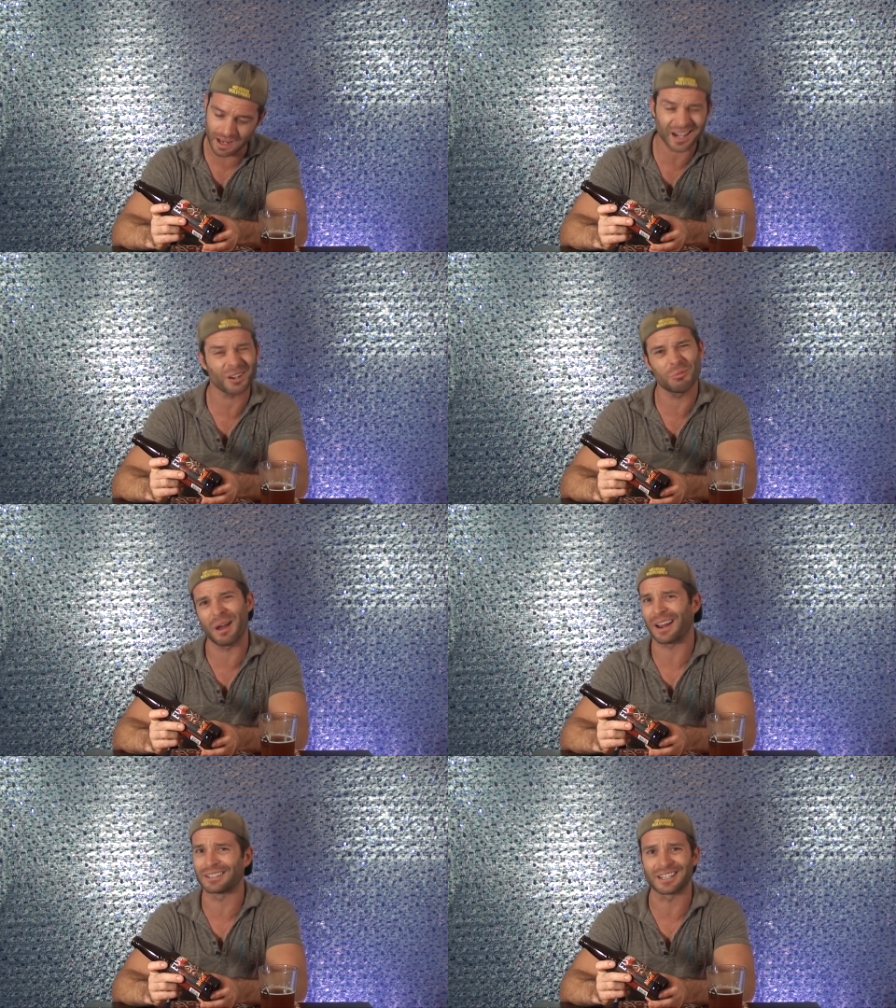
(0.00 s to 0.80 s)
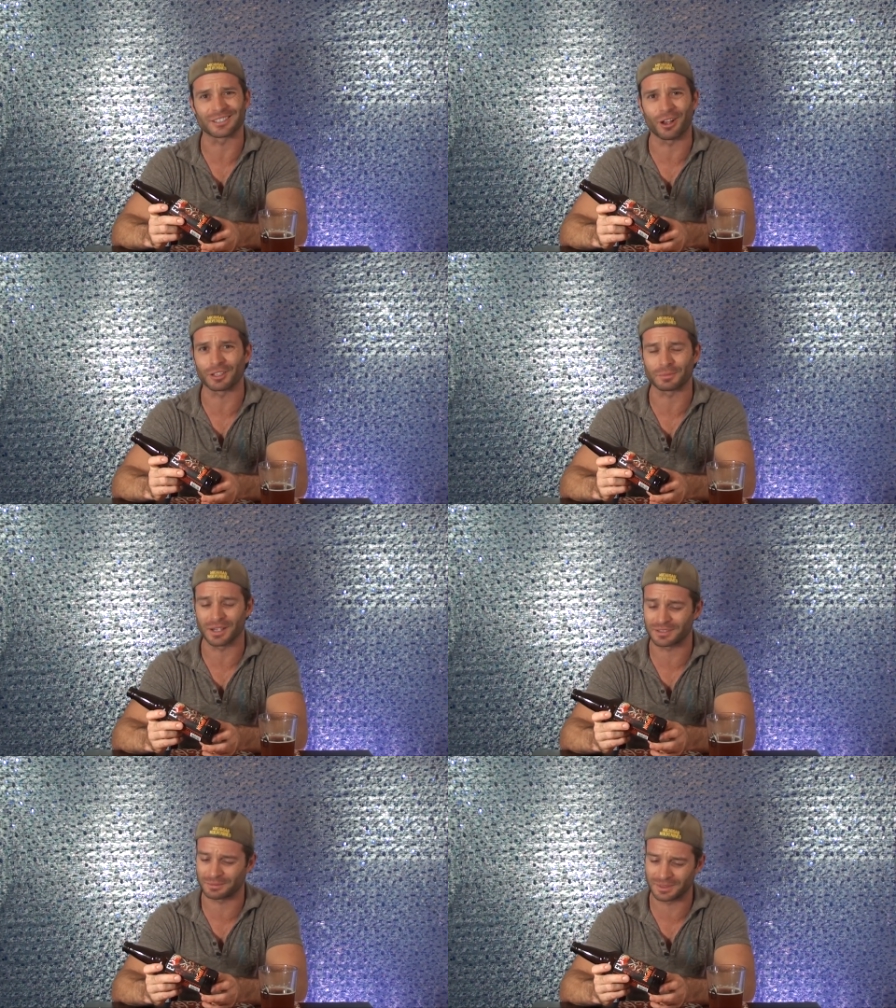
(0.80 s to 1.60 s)
I gotta go back and taste
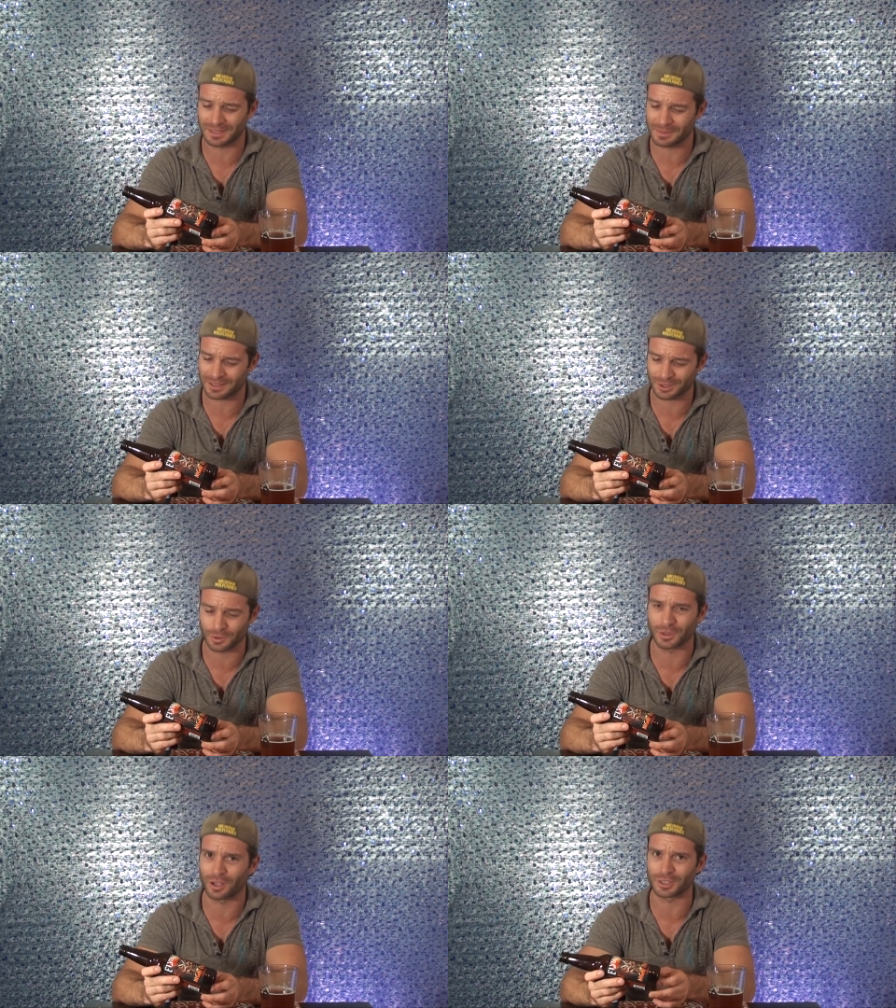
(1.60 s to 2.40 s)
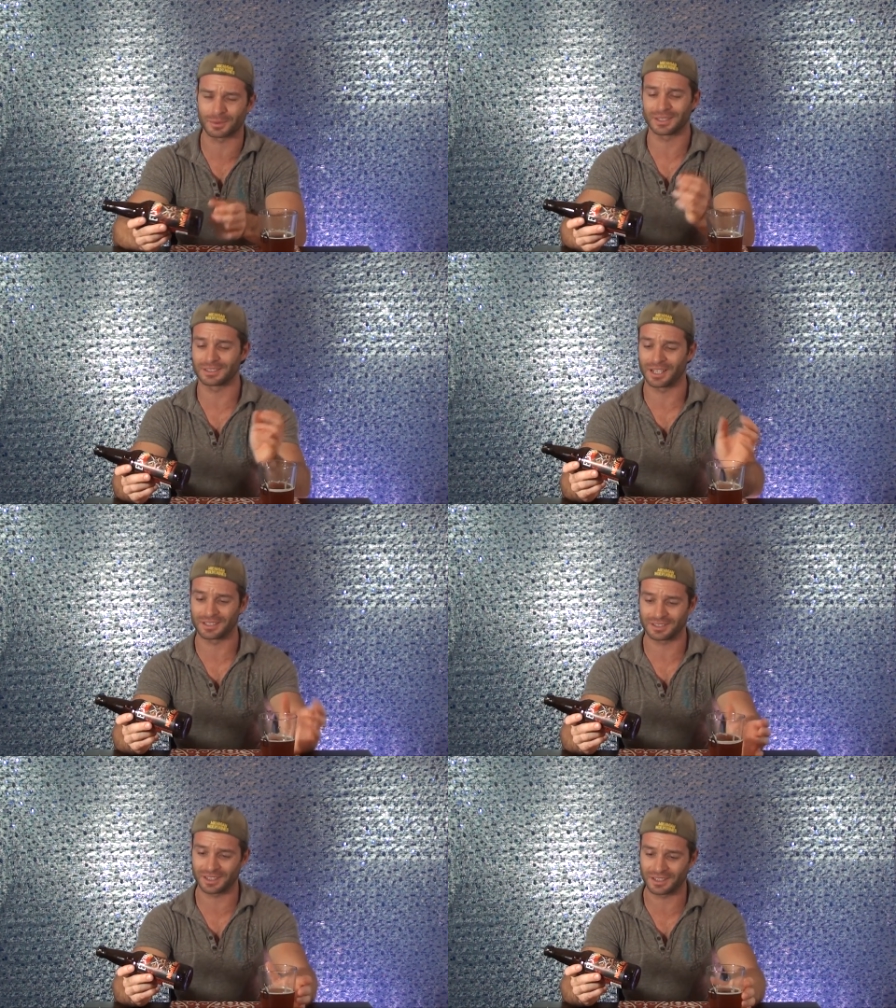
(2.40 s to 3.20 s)
allspice because I'm not sure what allspice
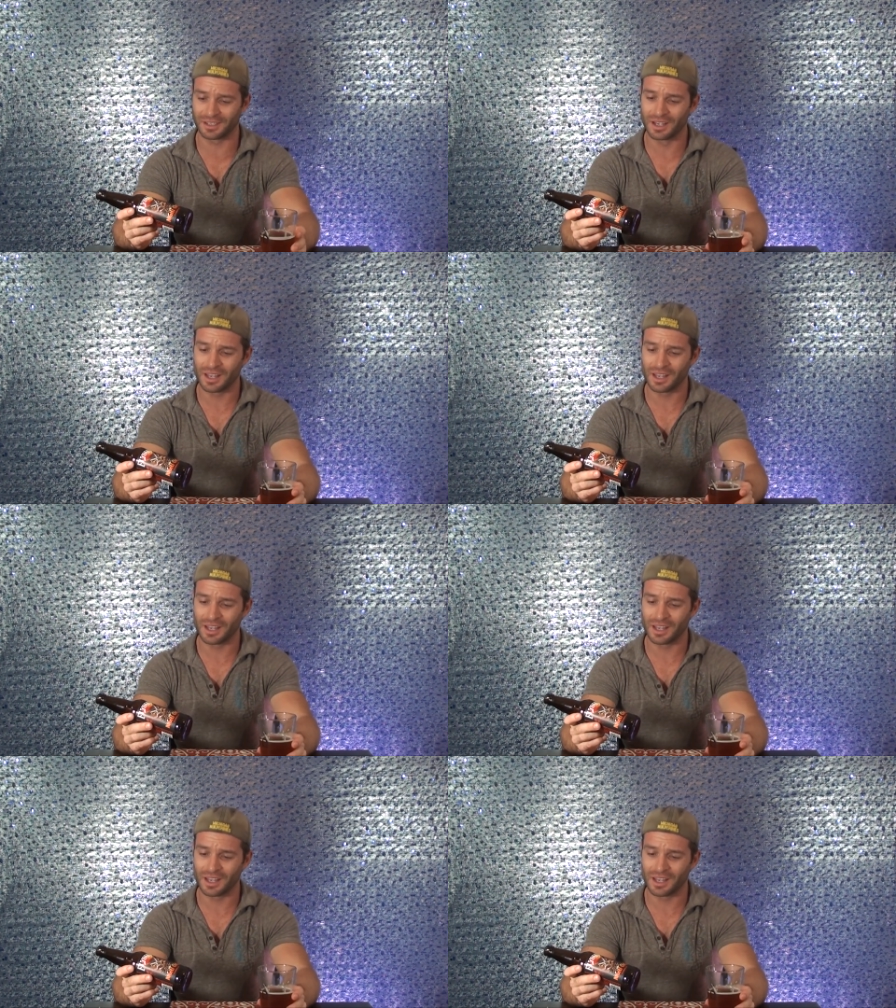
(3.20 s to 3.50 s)
tastes like.